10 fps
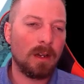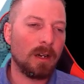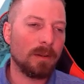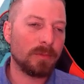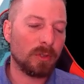
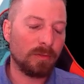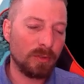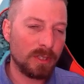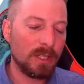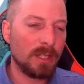So
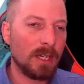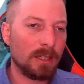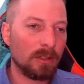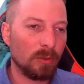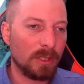if we see
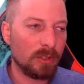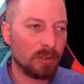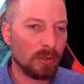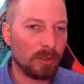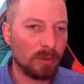that green
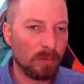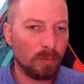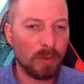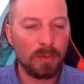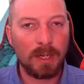circle,
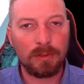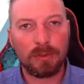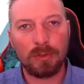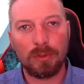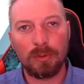we
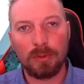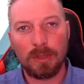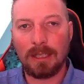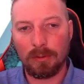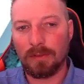want
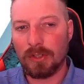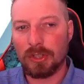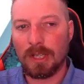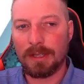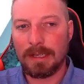to get
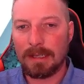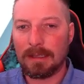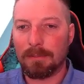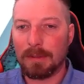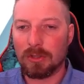revision on
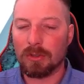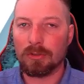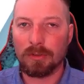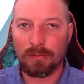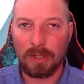that and make sure
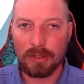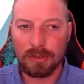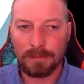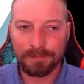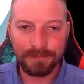it's refreshed.